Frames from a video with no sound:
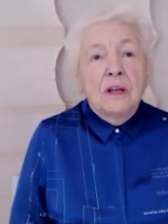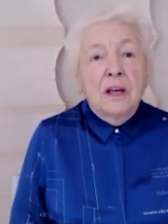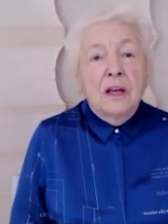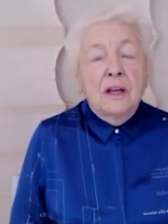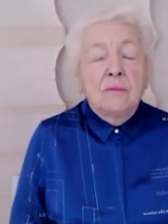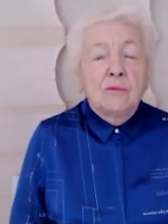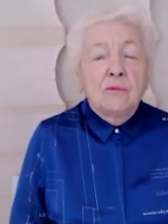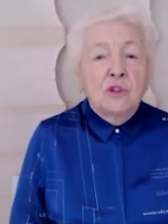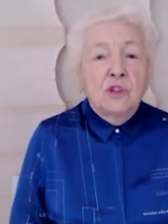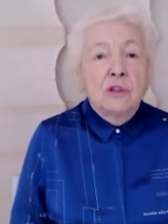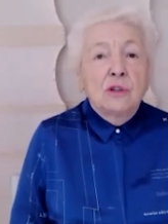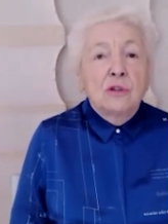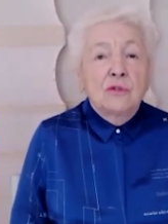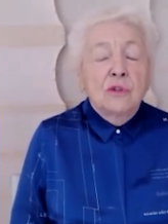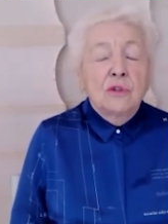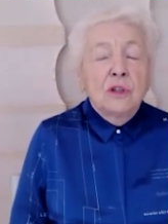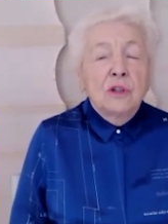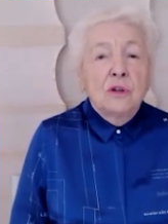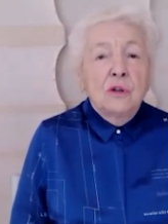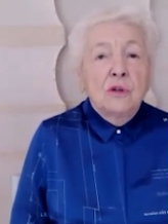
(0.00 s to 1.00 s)
uh,
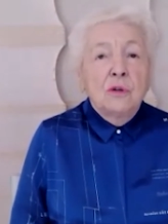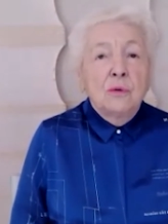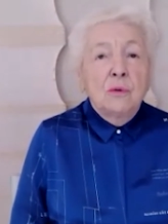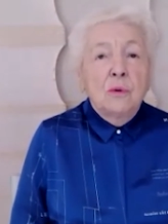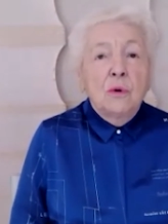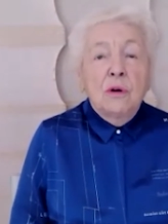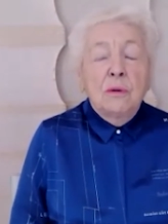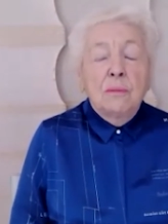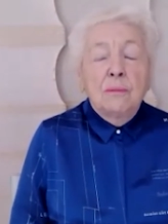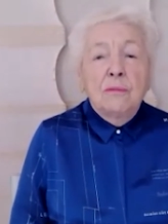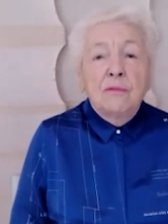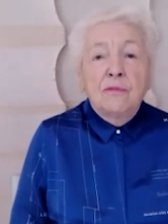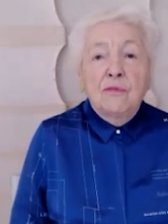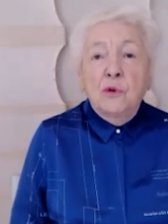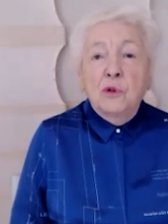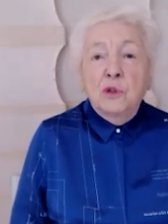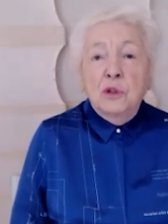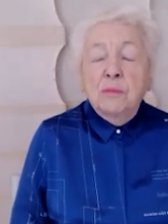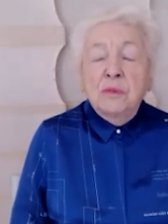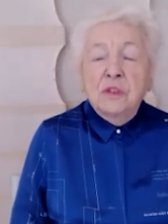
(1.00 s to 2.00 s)
children who were
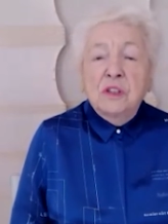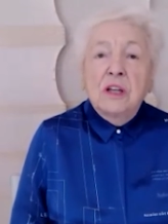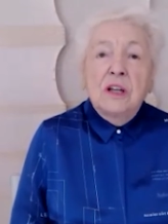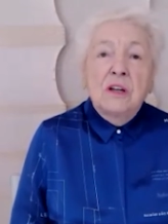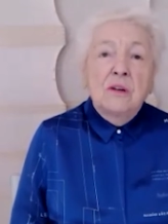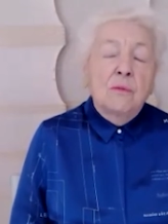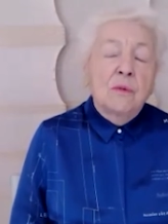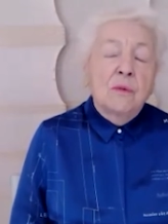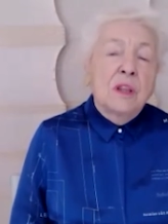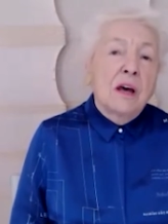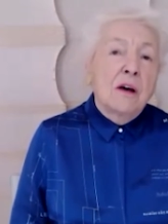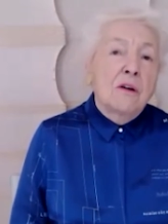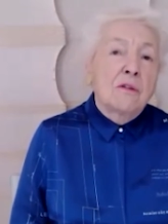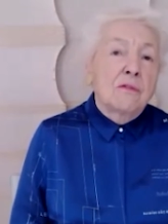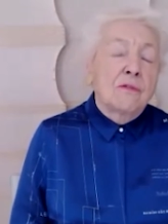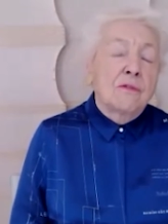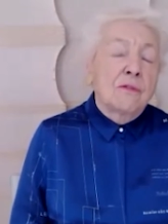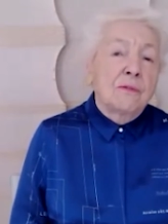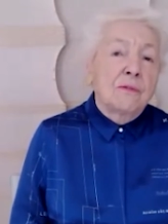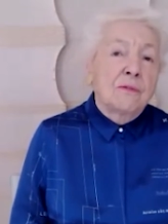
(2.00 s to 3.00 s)
forty percent without
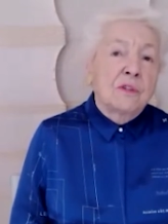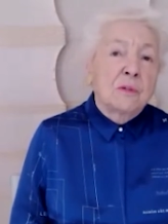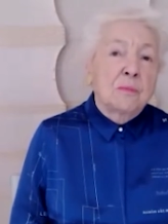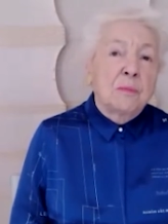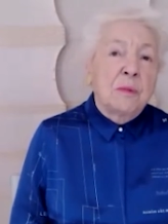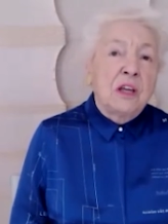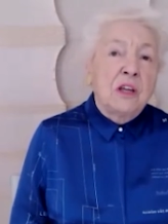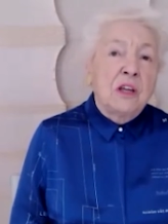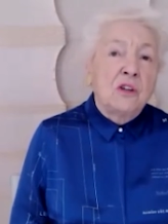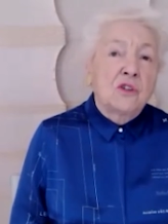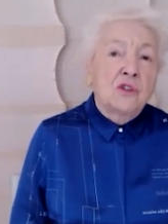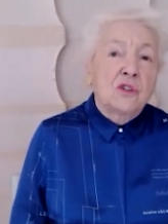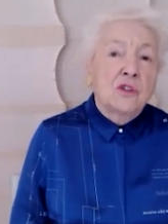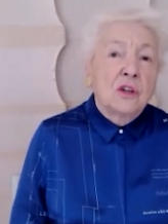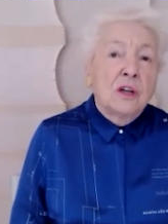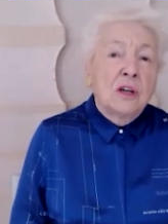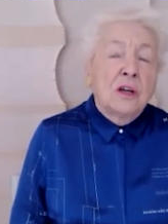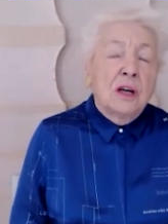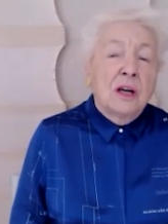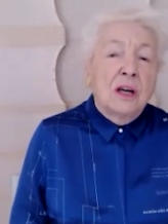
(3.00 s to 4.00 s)
f- speech,
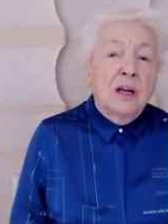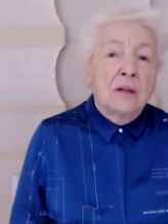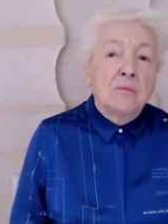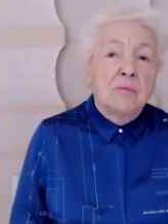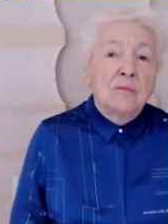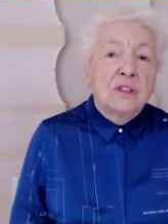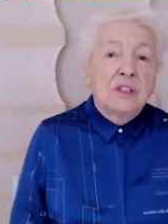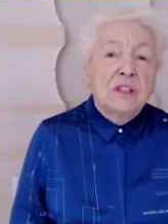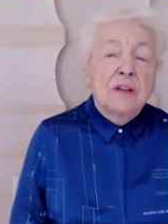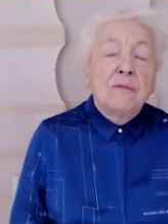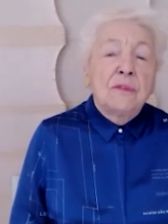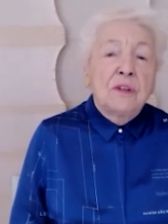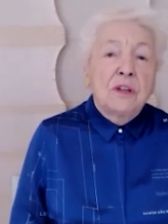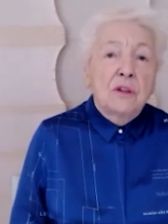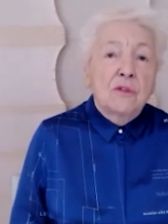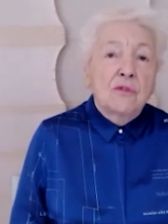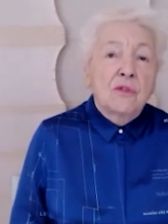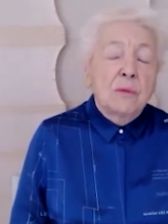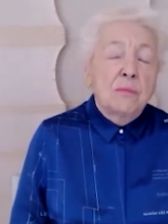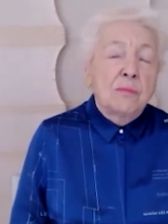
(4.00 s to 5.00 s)
um,
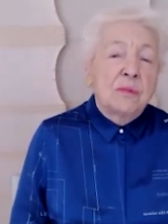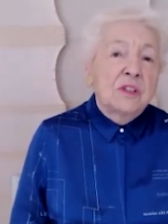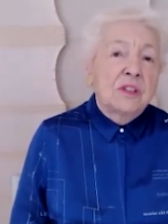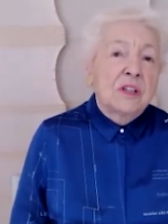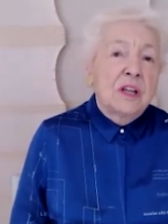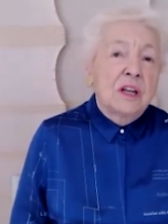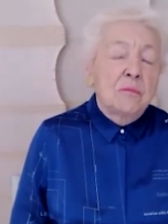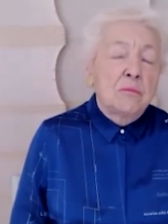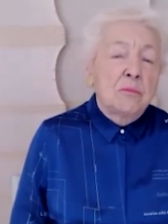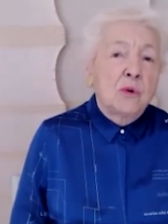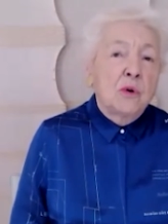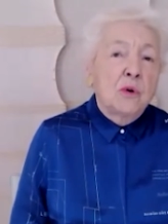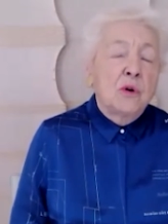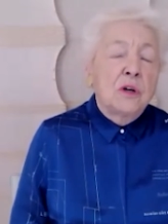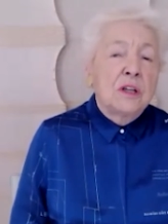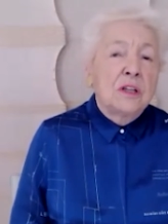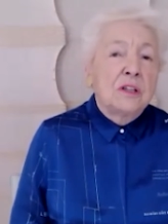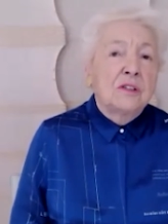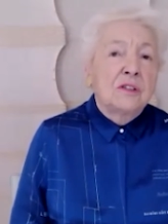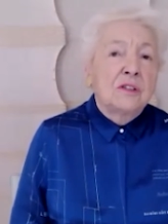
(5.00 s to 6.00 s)
seventy-three percent
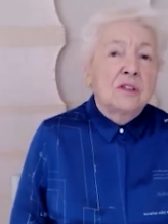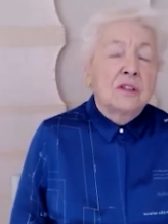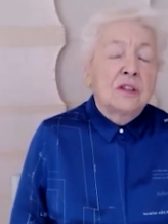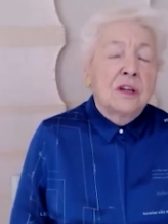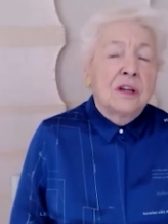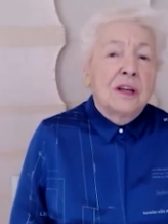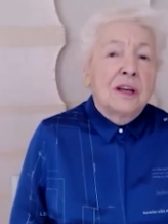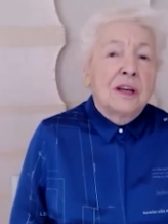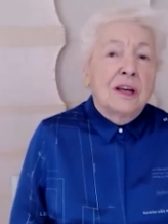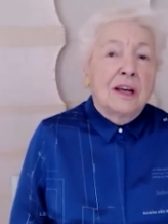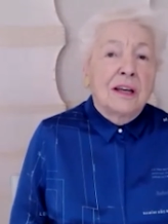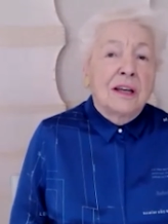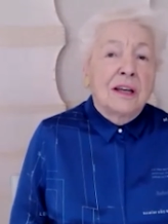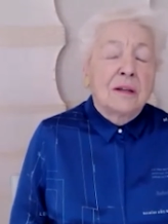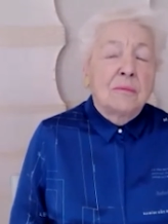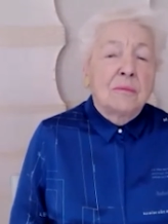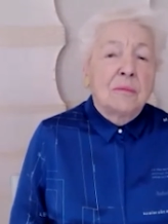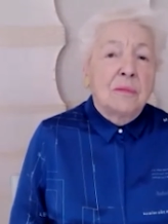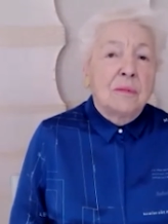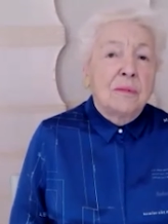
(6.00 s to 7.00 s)
boys.
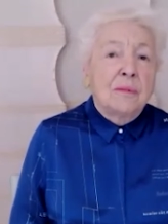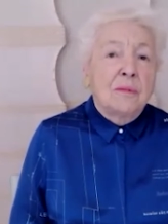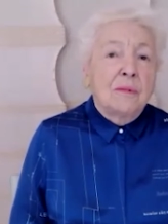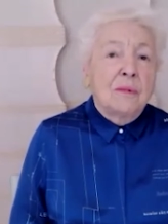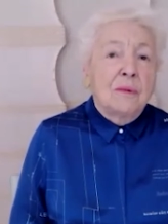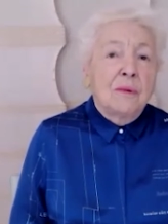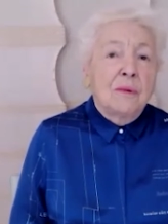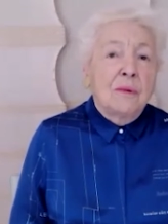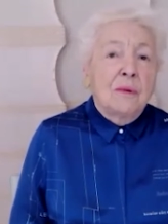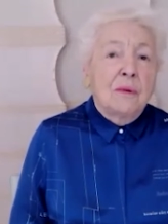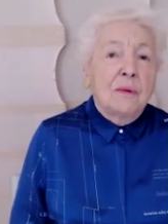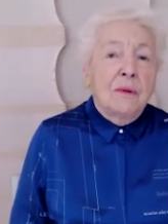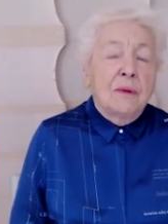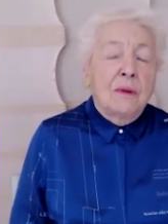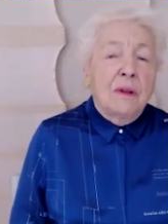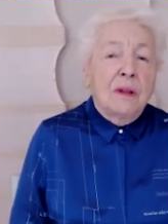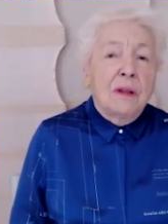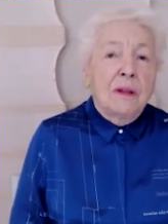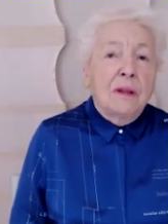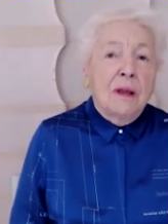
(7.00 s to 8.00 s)
Um,
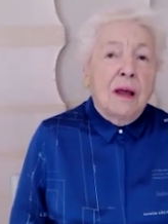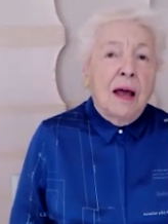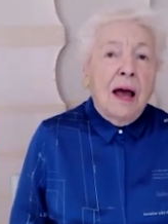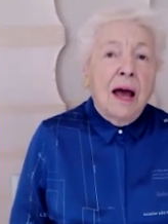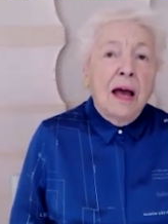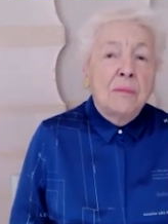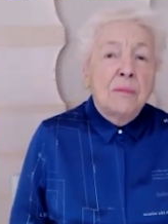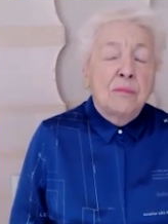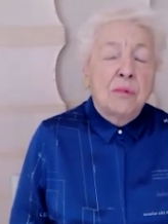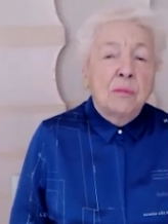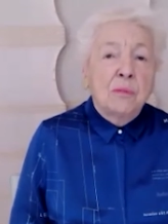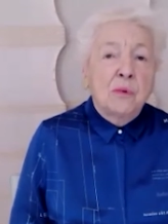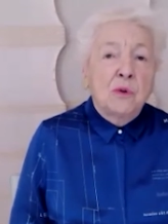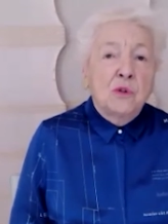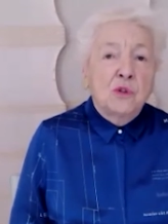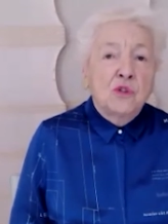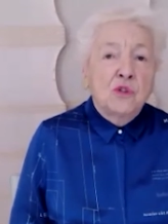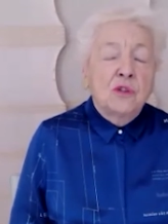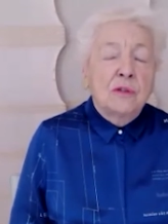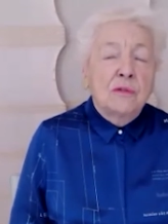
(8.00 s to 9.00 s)
high
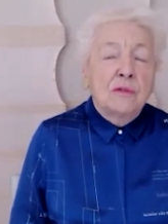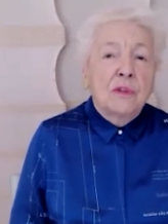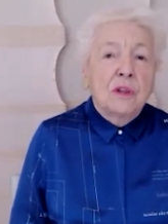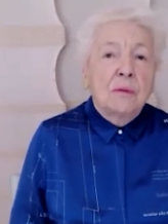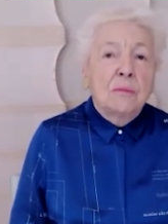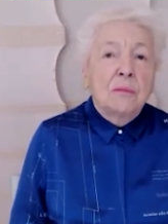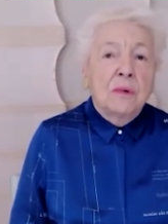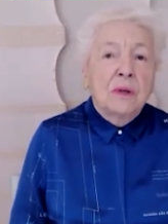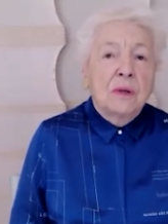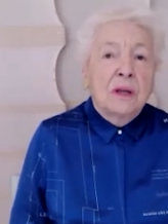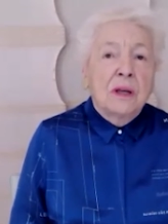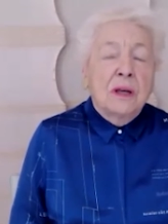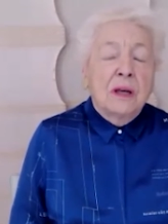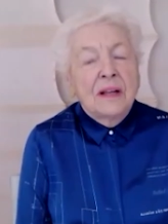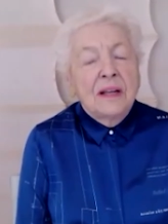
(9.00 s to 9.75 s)
proportion of them.